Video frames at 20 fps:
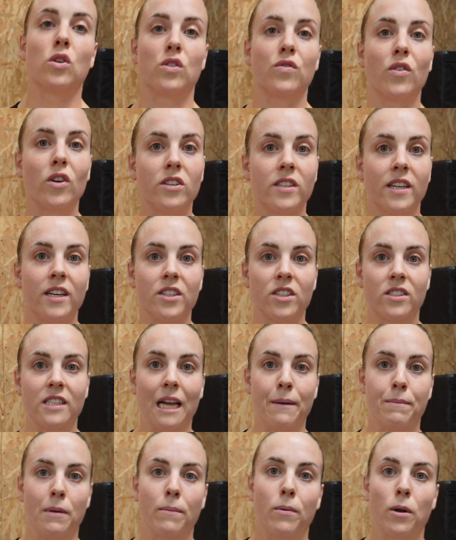as far as I
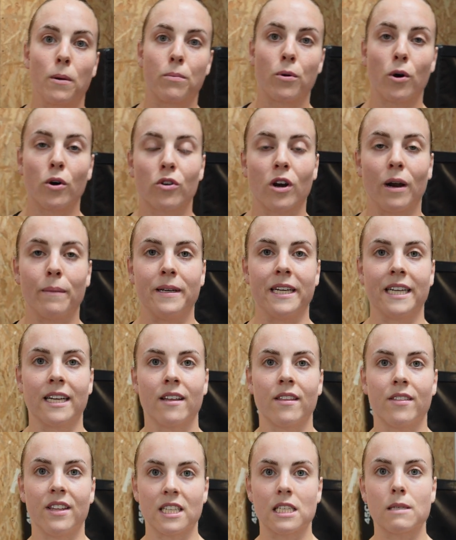understand, people are programming
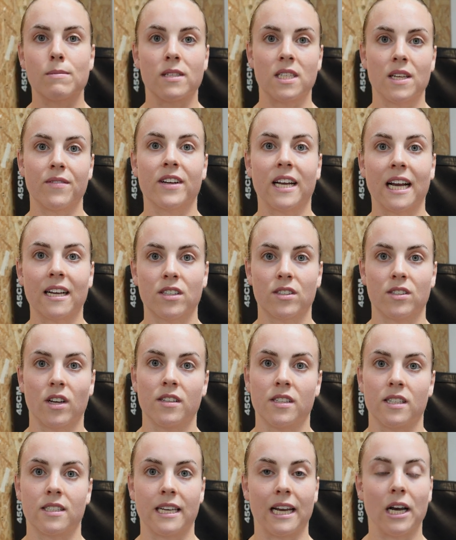this specific
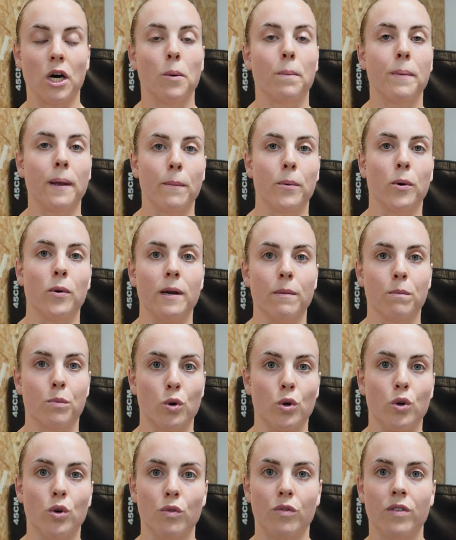exercises to help people
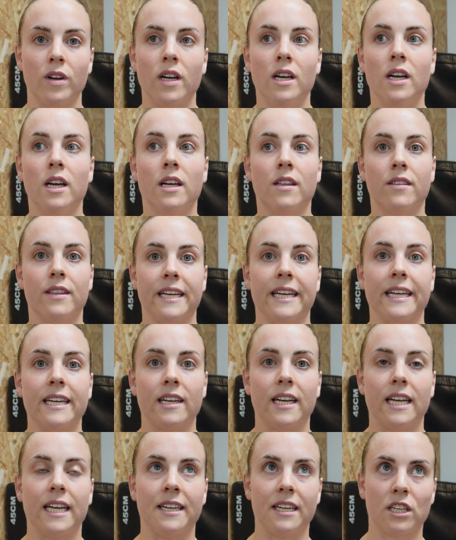improve the
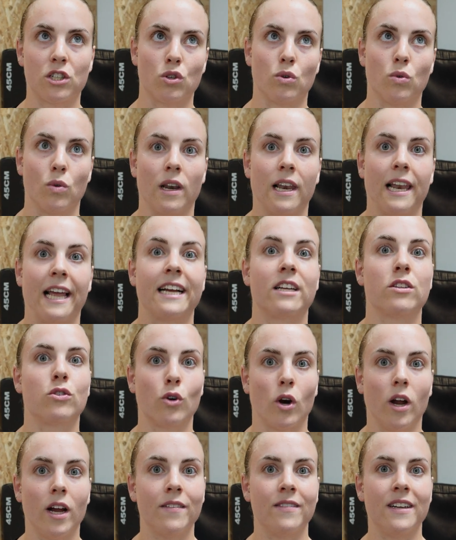initial leg
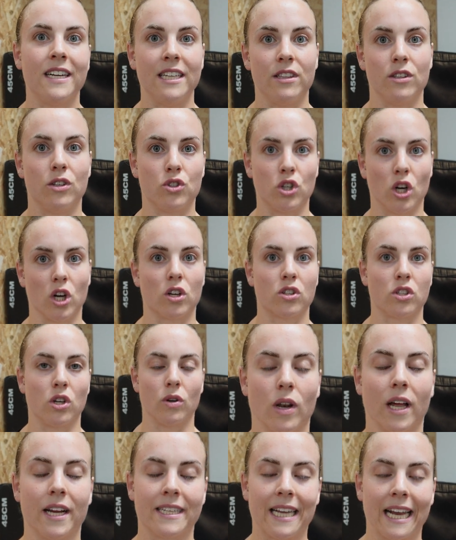drive in the jerk. So
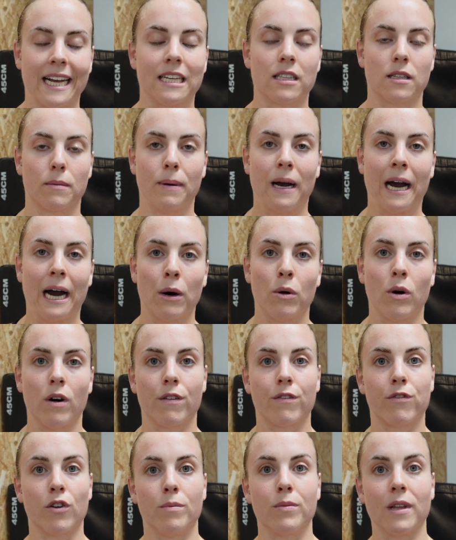like getting the power
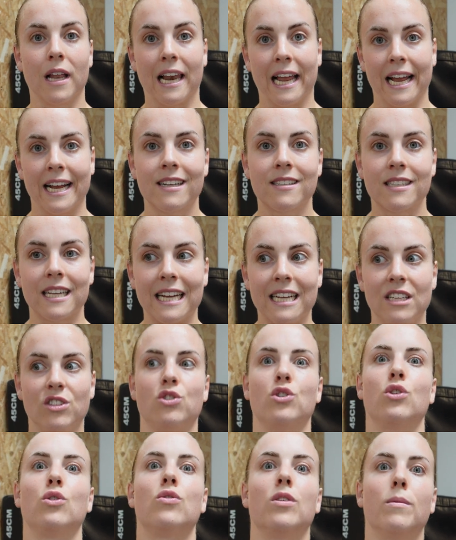from the legs
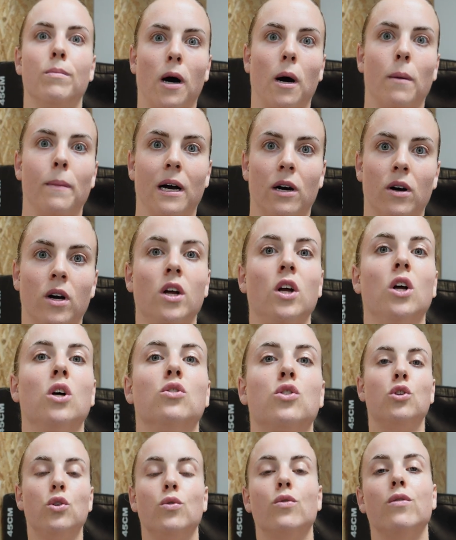into the barbell
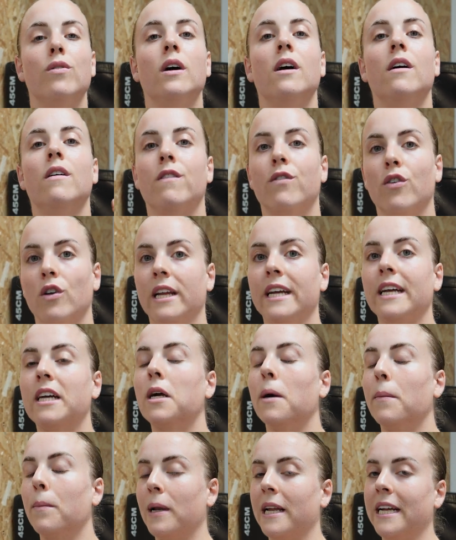to fully
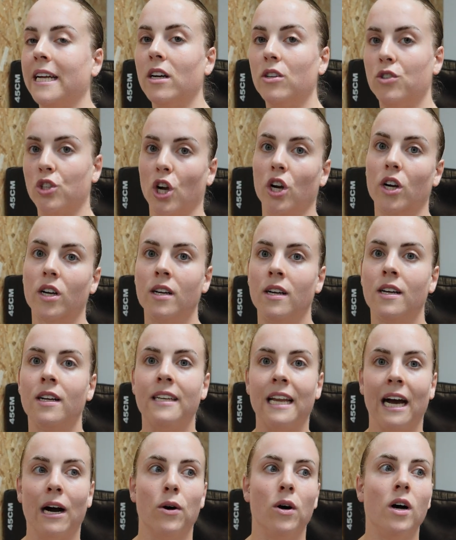complete a jerk.
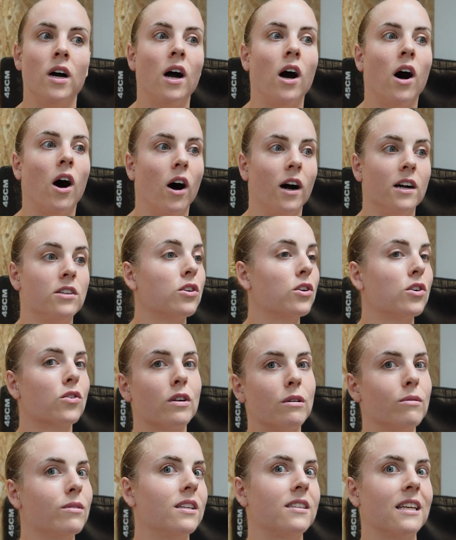Now, I don't
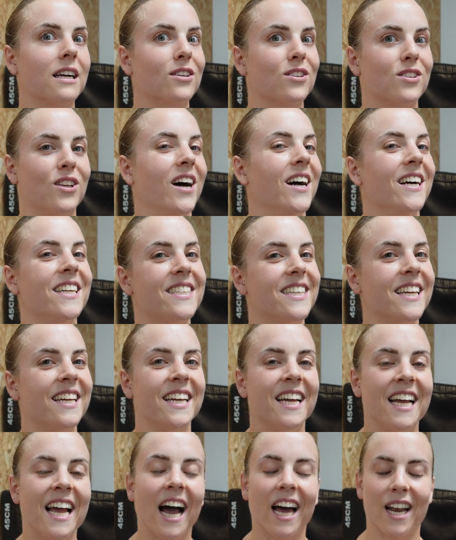agree with this exercise,
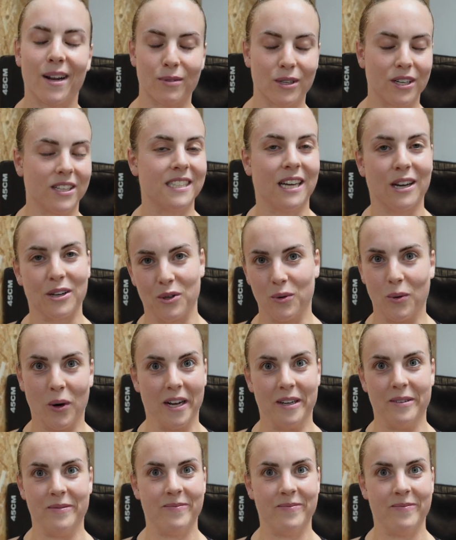and I'm gonna tell you why.